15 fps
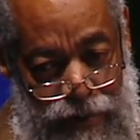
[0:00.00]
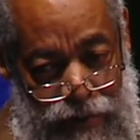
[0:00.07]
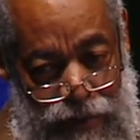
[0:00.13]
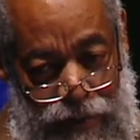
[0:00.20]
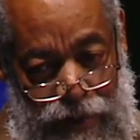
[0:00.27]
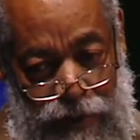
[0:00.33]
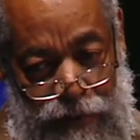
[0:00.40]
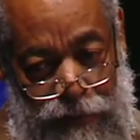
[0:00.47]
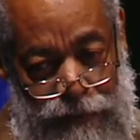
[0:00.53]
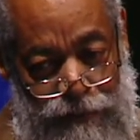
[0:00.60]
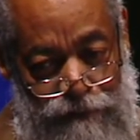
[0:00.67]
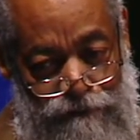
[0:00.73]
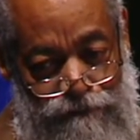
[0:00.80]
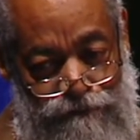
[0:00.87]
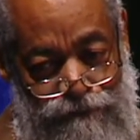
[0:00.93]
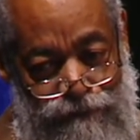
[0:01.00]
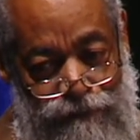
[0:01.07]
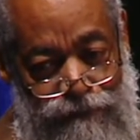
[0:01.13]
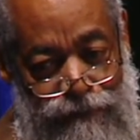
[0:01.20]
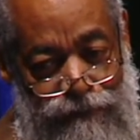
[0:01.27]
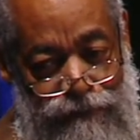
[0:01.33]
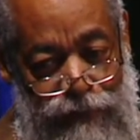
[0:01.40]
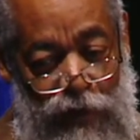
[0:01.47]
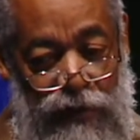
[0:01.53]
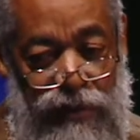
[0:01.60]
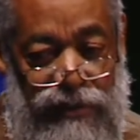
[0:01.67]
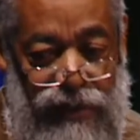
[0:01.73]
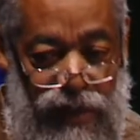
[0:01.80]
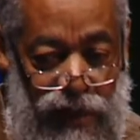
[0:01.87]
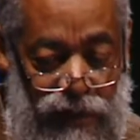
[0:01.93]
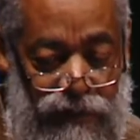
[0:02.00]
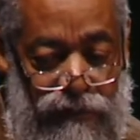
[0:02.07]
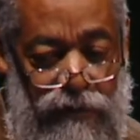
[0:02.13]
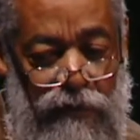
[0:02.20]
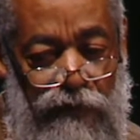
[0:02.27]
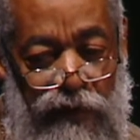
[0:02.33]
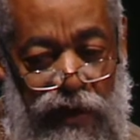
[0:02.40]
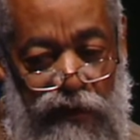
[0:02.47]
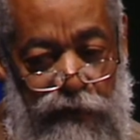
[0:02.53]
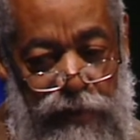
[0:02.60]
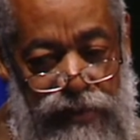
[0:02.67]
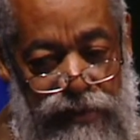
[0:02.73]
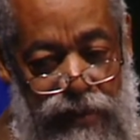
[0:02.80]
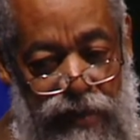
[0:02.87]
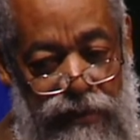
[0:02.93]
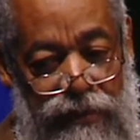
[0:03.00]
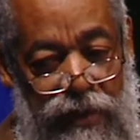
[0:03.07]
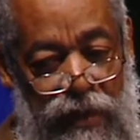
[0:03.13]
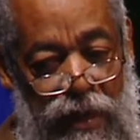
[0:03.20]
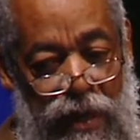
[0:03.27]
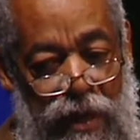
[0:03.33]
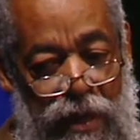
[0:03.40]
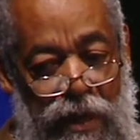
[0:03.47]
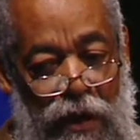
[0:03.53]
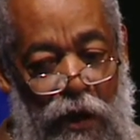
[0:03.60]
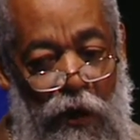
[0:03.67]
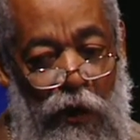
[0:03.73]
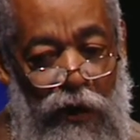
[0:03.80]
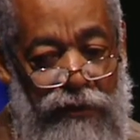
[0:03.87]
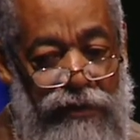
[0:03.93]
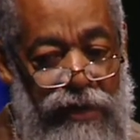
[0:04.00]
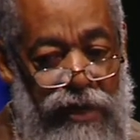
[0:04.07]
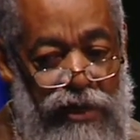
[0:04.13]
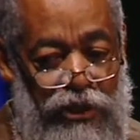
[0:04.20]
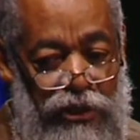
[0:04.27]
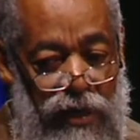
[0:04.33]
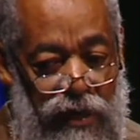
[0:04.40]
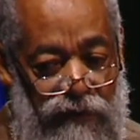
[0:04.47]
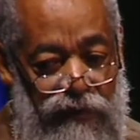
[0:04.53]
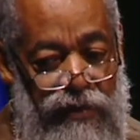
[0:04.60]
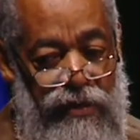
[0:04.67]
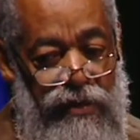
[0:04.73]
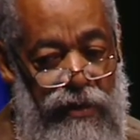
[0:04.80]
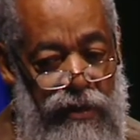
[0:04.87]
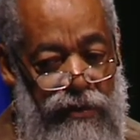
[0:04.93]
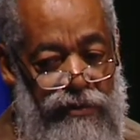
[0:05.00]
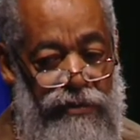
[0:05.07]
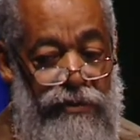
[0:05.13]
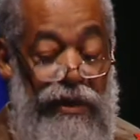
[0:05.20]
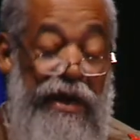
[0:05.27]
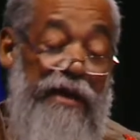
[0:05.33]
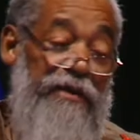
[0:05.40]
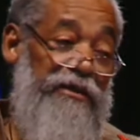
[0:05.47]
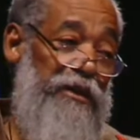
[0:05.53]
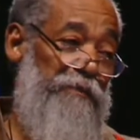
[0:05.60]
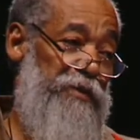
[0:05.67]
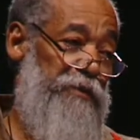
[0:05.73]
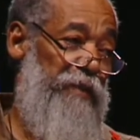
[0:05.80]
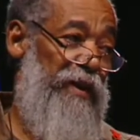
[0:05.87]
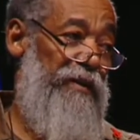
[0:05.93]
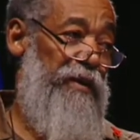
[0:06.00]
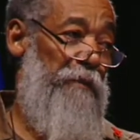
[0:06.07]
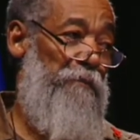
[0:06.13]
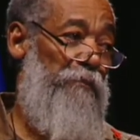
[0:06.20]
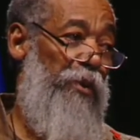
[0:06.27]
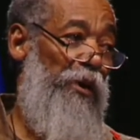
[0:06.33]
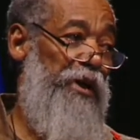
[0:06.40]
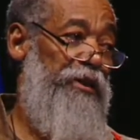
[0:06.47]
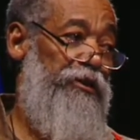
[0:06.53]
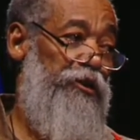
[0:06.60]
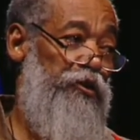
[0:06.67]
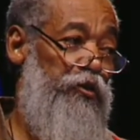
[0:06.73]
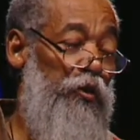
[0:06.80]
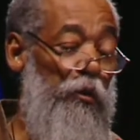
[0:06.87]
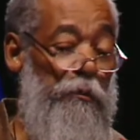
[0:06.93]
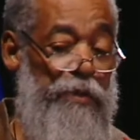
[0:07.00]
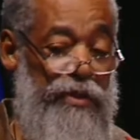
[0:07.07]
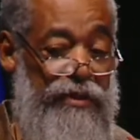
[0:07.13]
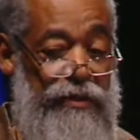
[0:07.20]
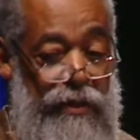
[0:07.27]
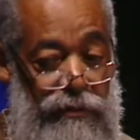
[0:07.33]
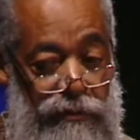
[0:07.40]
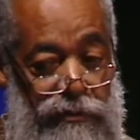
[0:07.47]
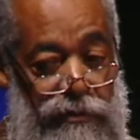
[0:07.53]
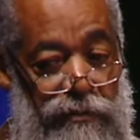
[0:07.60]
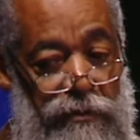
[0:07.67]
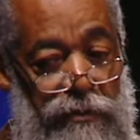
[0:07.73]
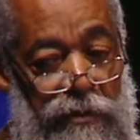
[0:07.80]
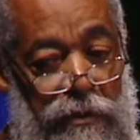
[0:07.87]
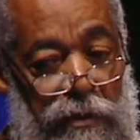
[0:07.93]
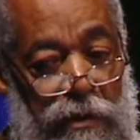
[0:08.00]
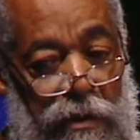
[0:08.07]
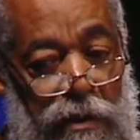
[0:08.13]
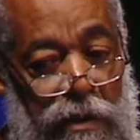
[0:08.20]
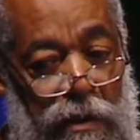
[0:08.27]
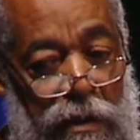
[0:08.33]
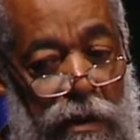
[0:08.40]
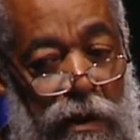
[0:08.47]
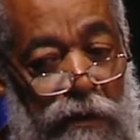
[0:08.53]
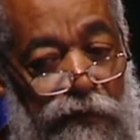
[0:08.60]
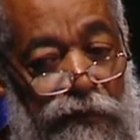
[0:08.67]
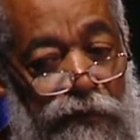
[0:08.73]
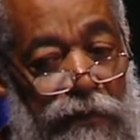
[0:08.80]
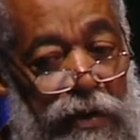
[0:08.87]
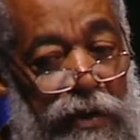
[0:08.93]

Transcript: on its health 5%. On the HIV, it ends up spending 0.2% of